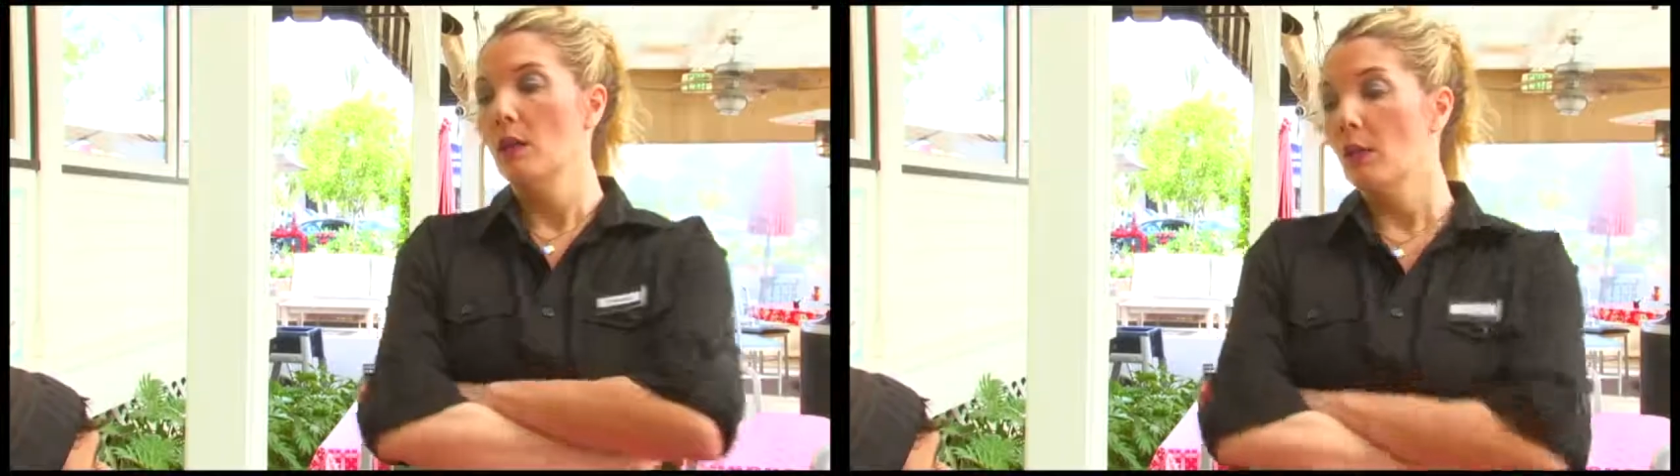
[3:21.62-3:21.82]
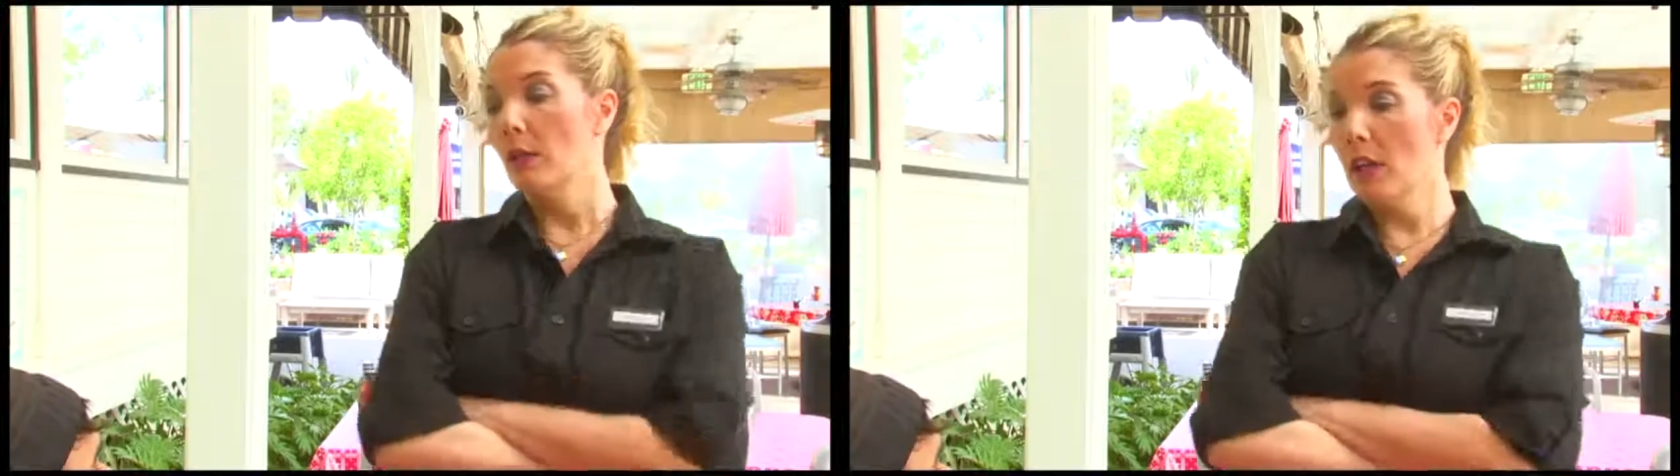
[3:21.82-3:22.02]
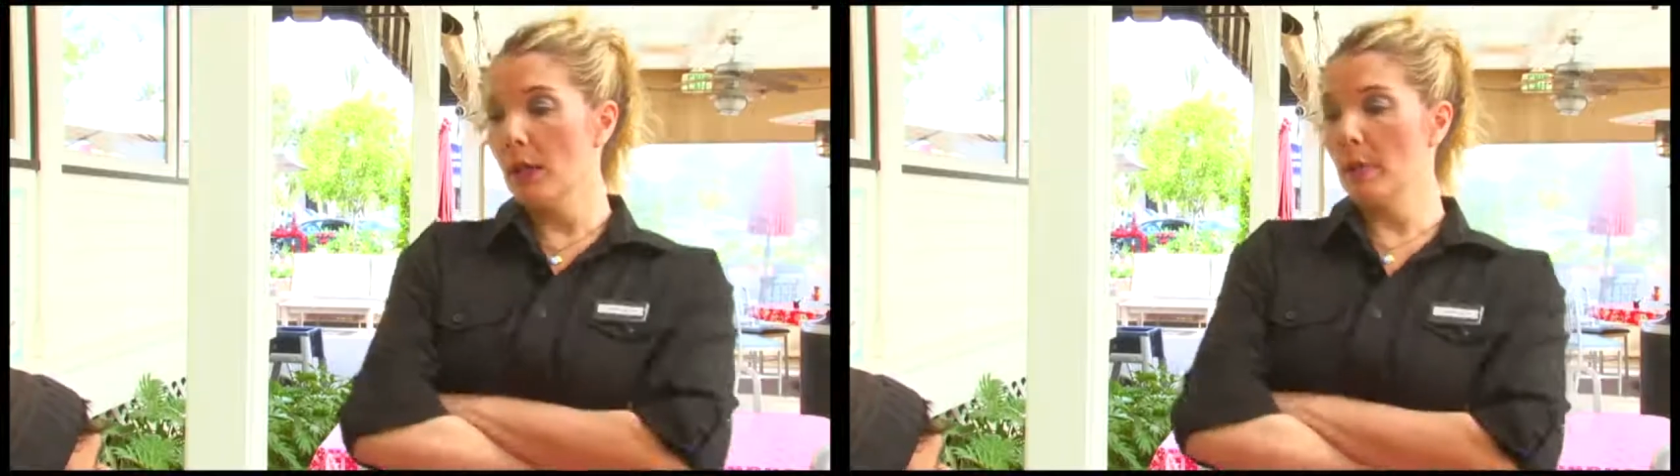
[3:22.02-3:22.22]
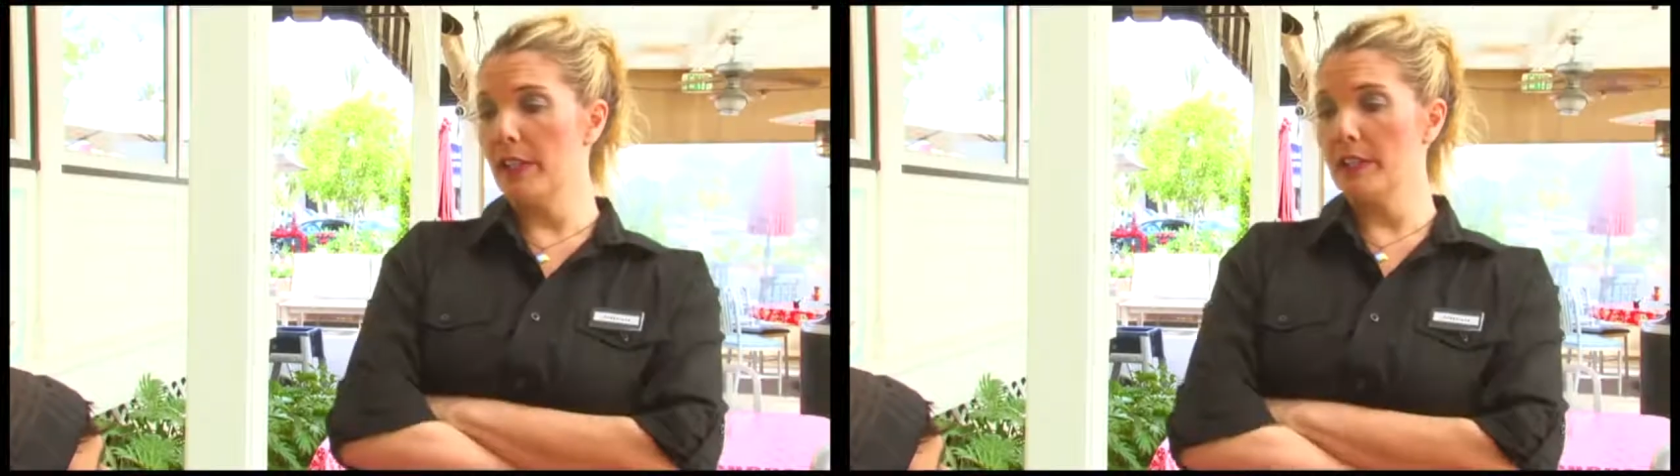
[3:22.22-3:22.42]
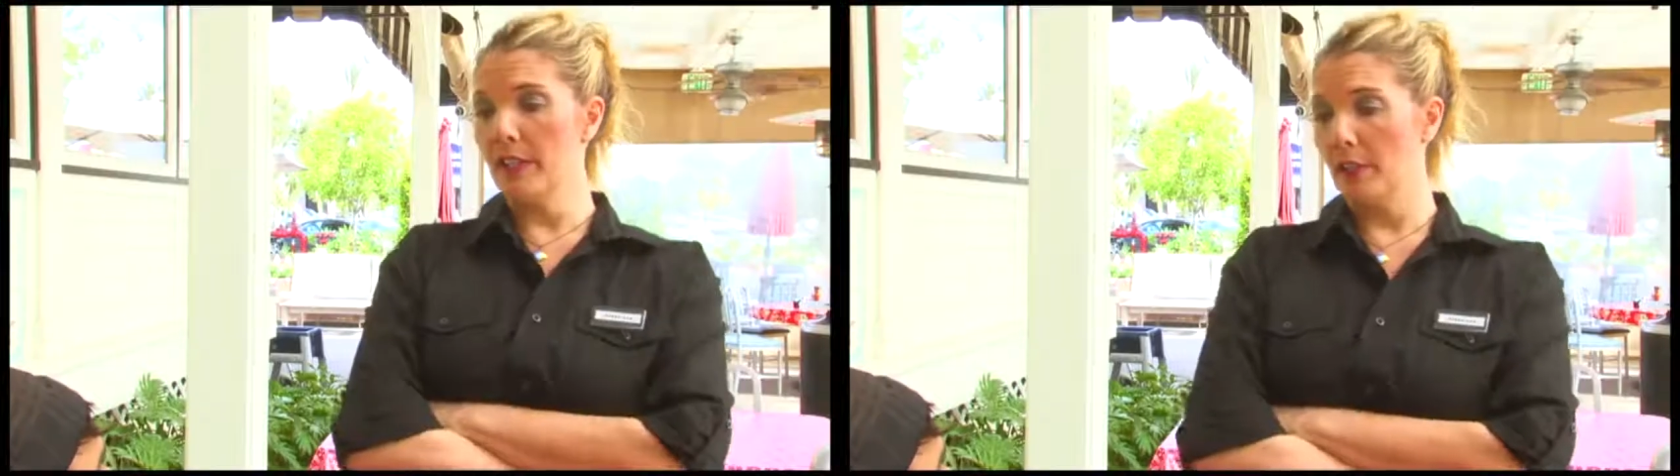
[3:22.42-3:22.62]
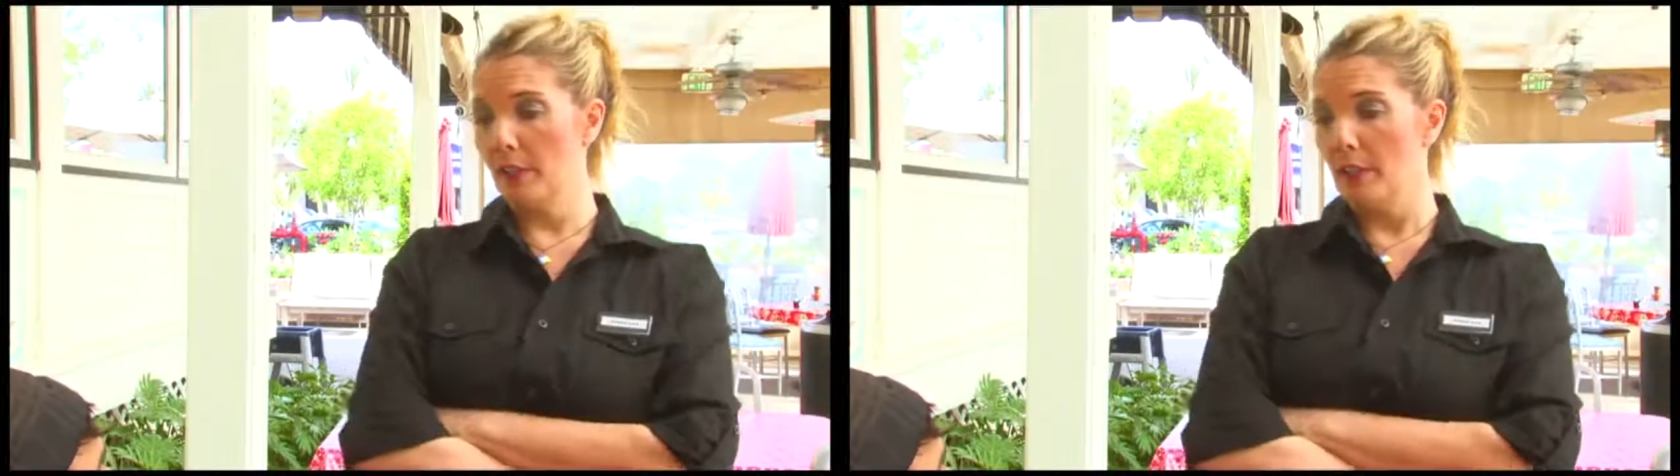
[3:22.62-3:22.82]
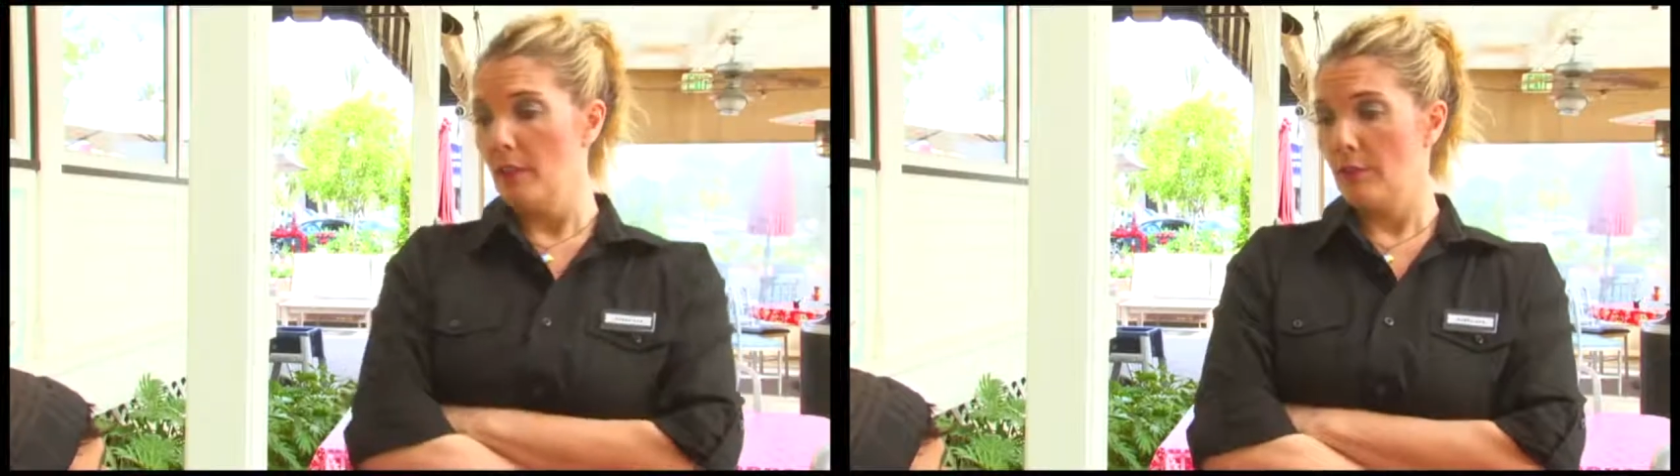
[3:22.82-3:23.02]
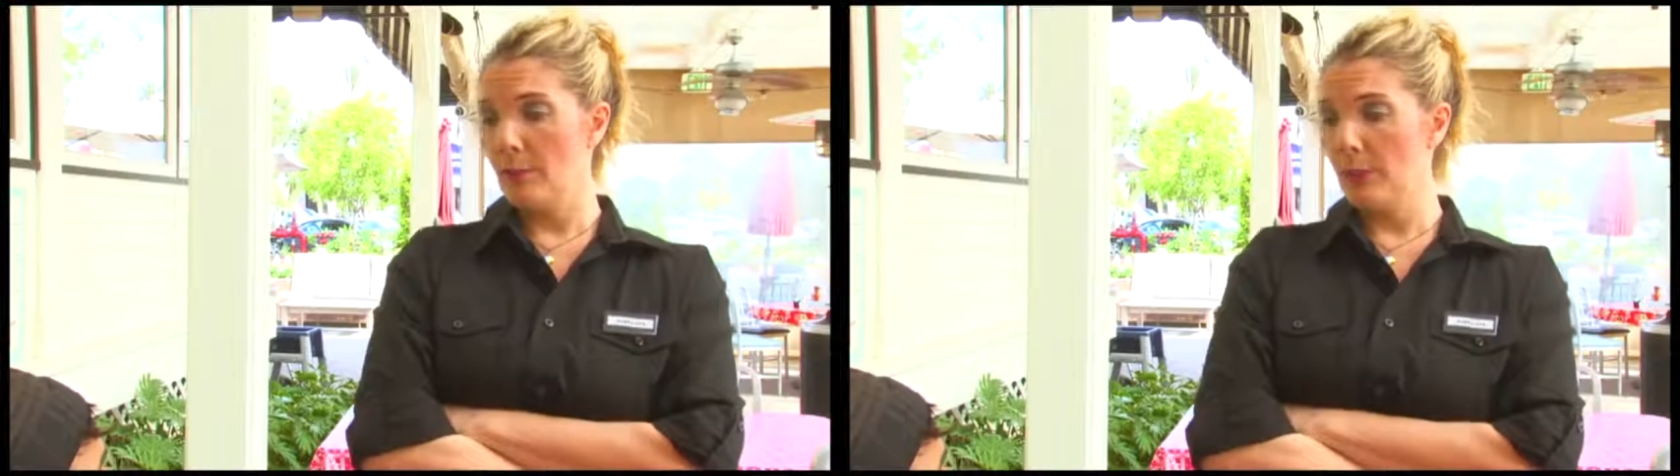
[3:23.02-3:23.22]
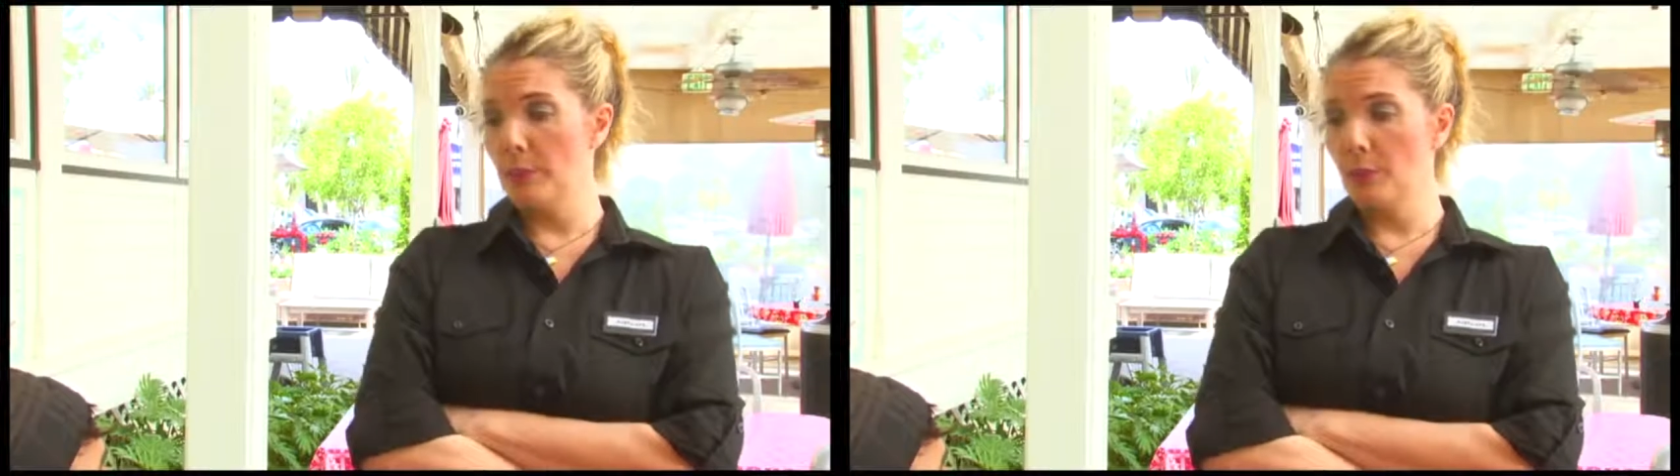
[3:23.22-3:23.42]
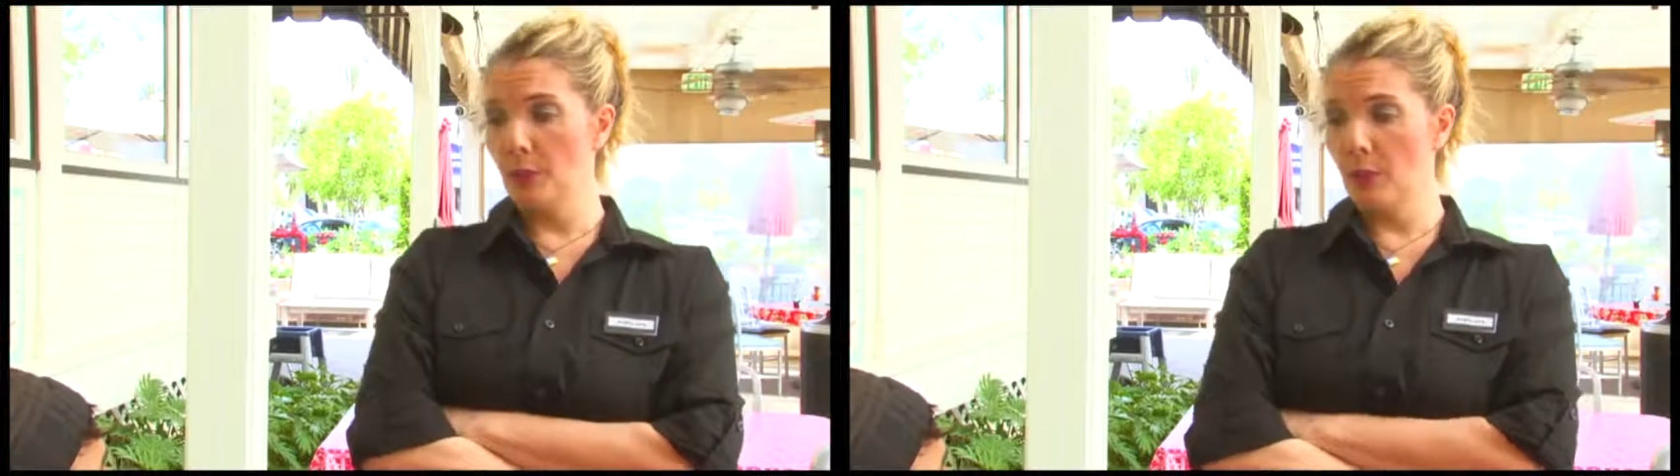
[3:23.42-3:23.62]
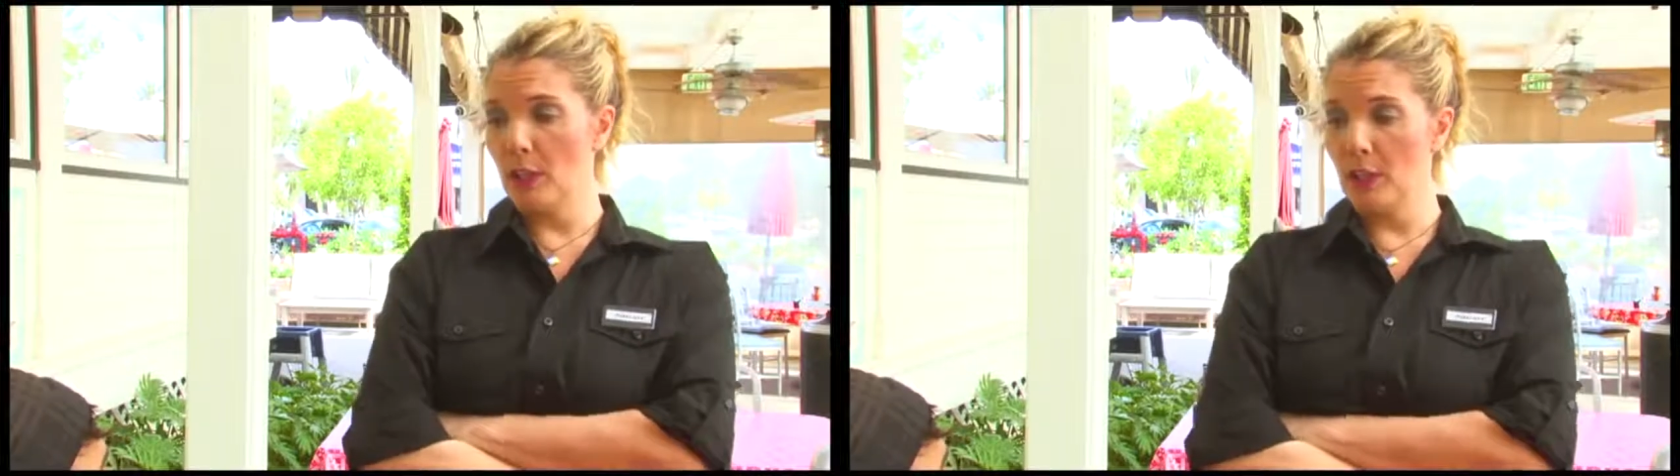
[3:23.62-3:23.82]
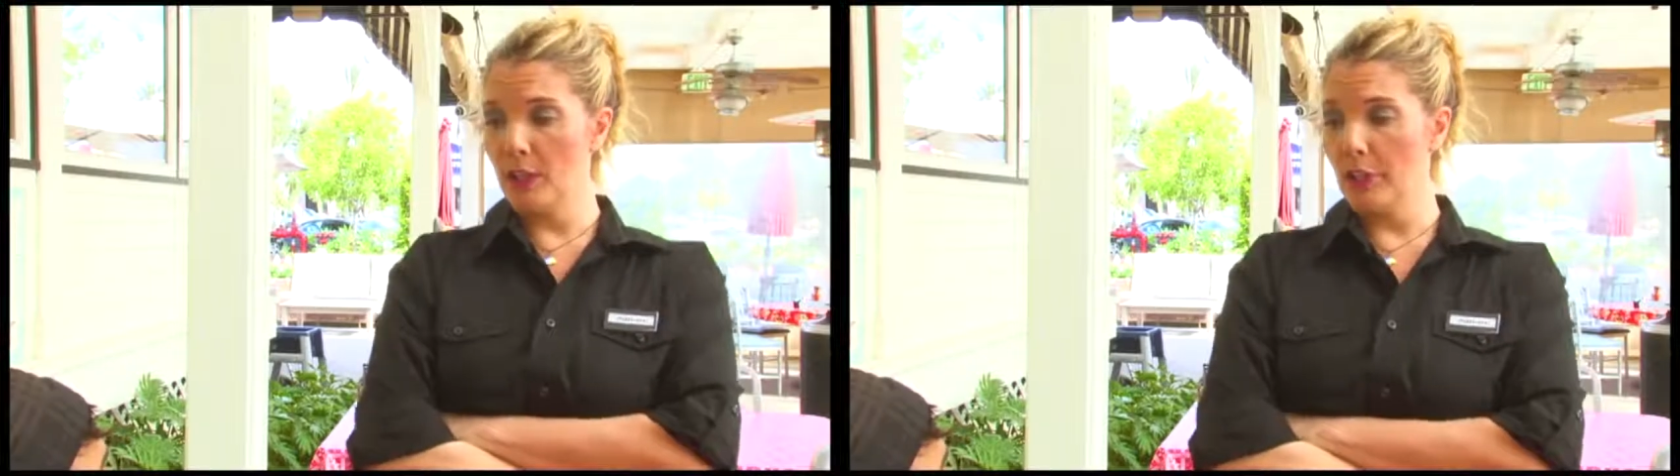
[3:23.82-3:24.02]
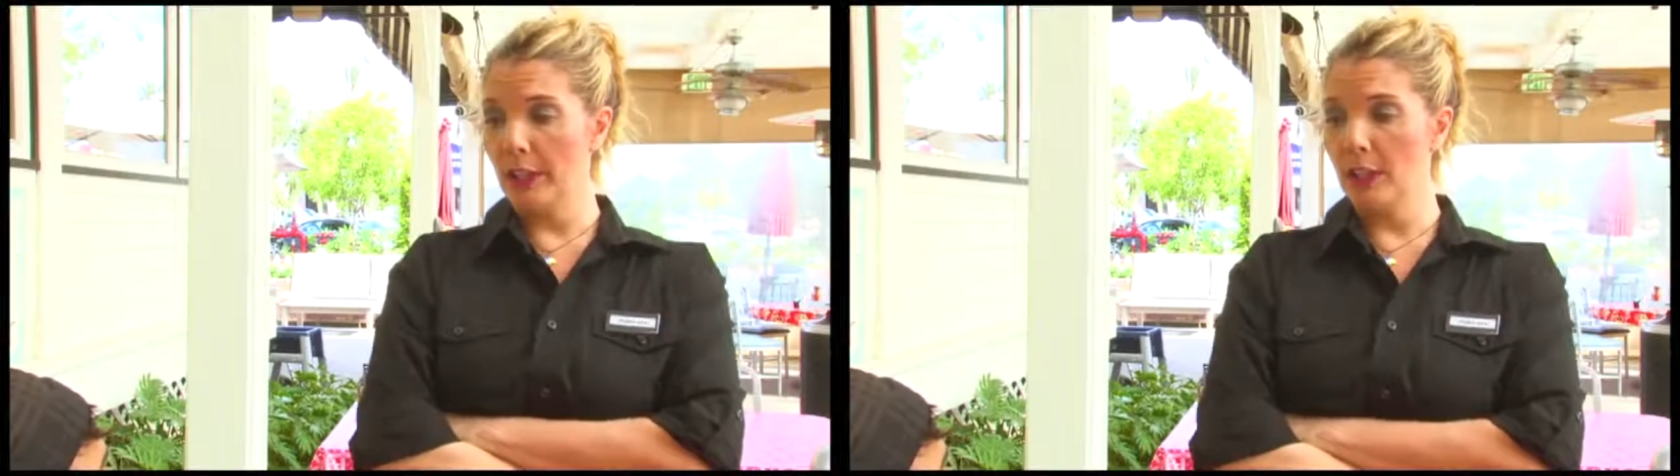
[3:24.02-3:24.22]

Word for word: we're a highway diner for people who are hungry